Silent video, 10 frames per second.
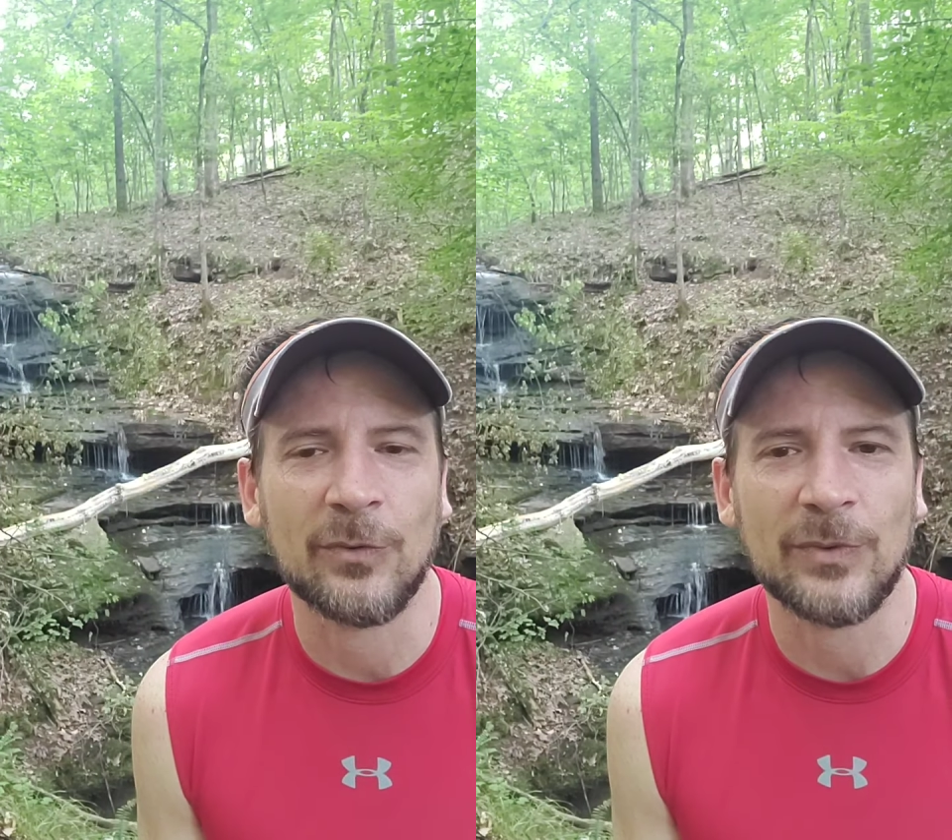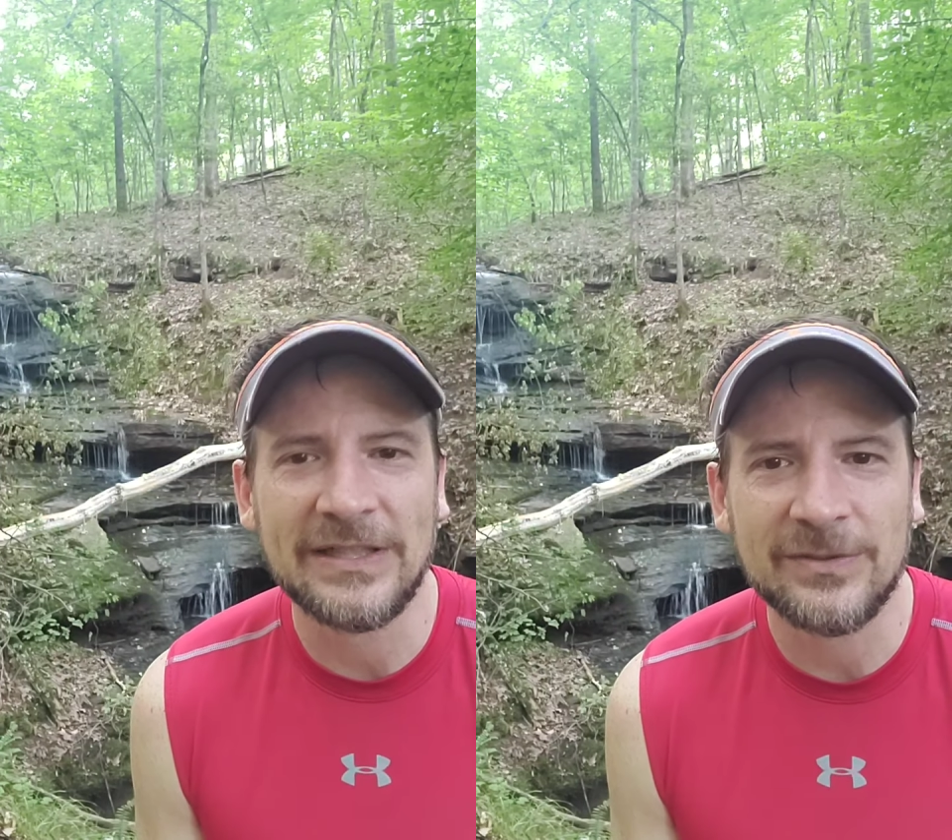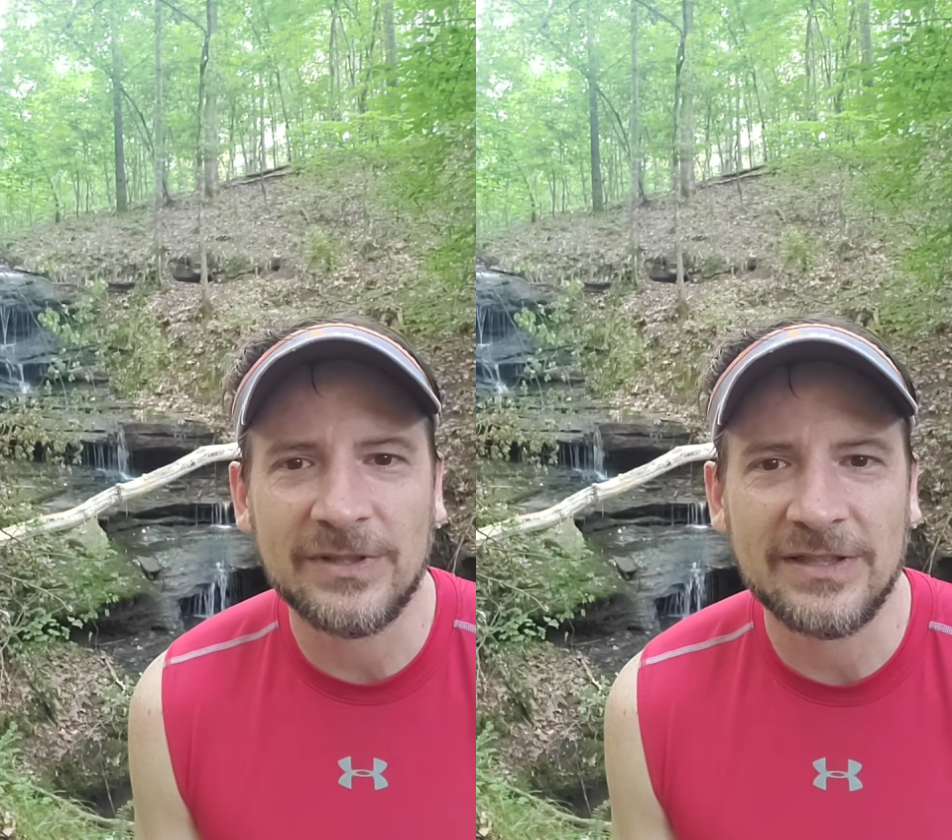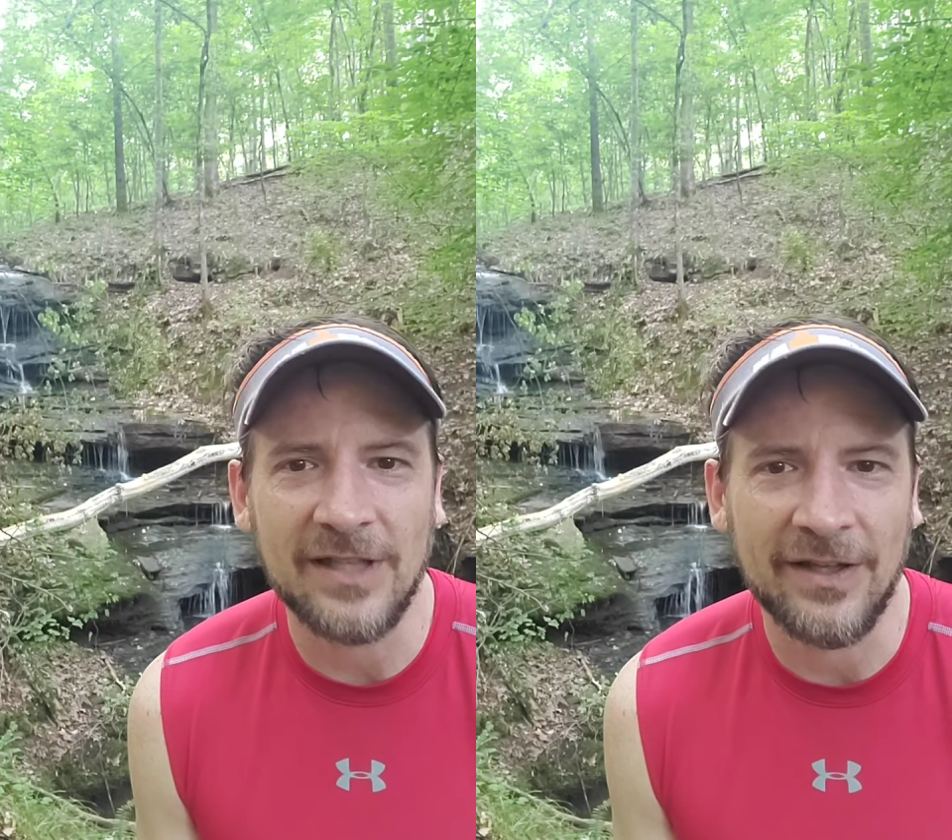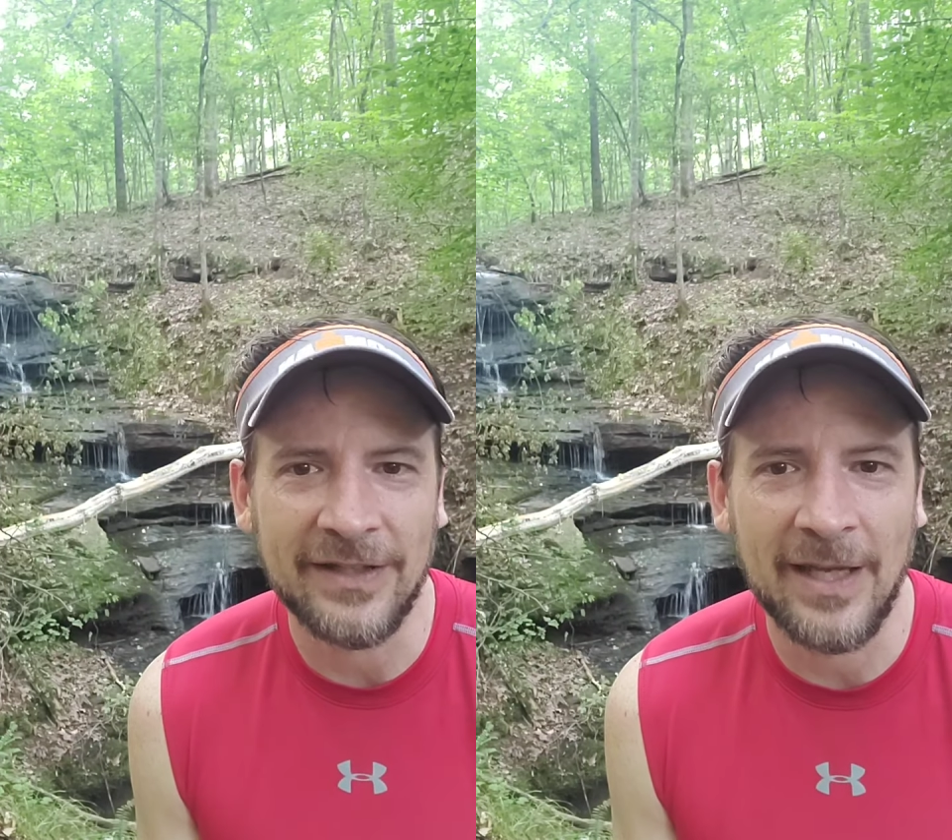resources
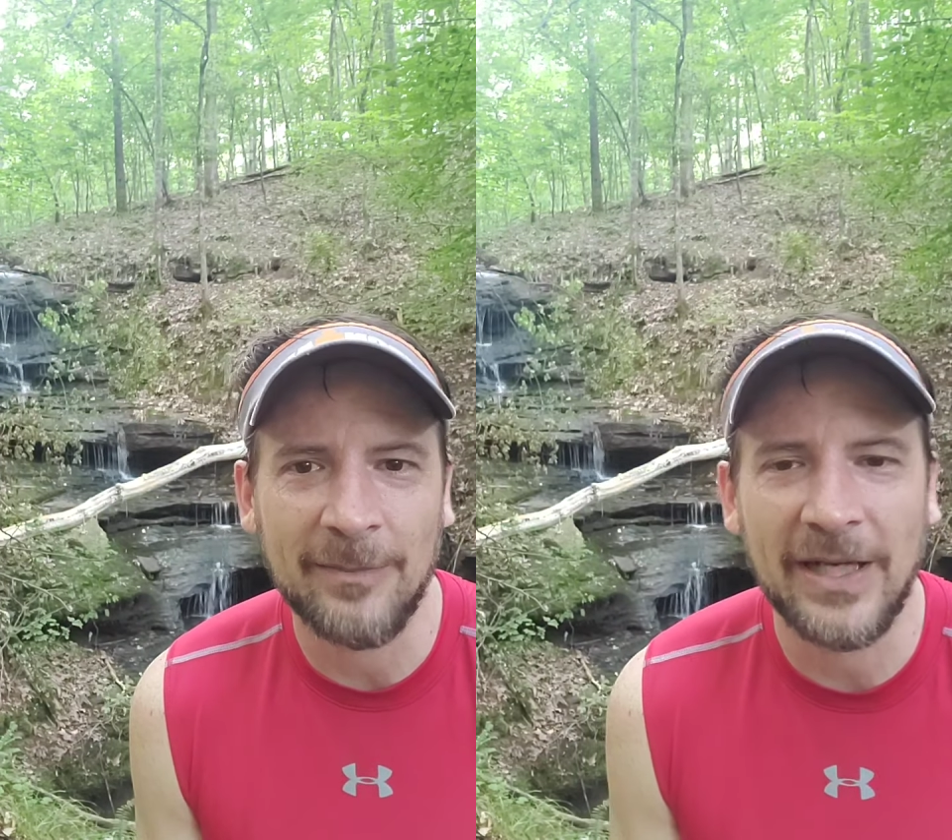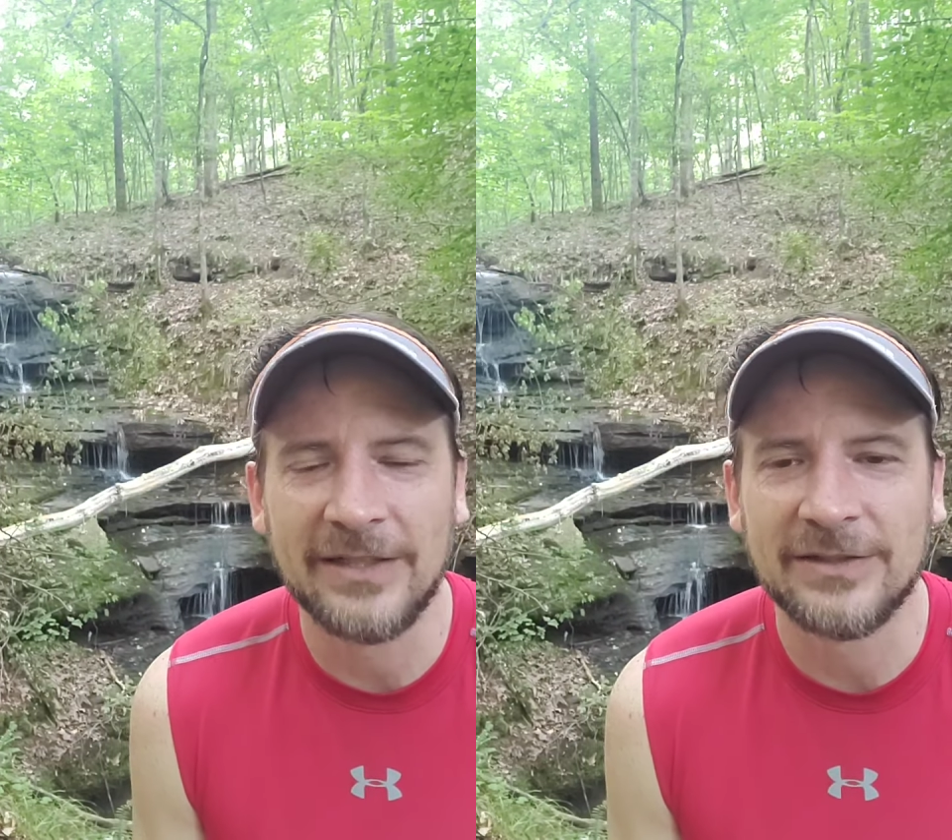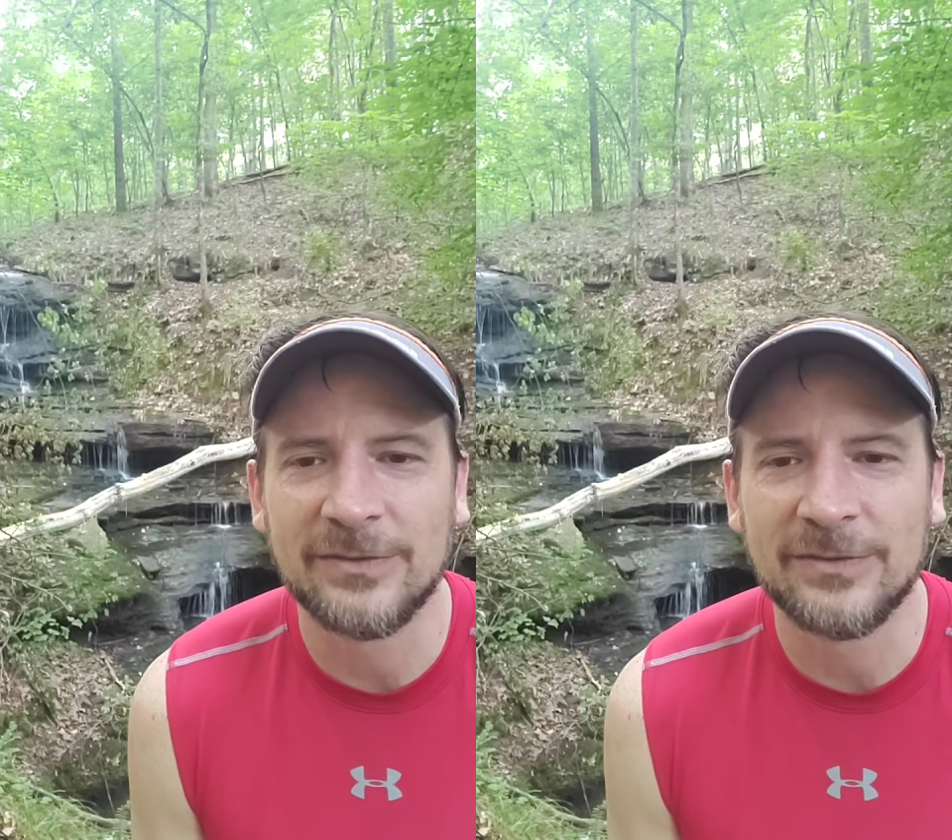on that page as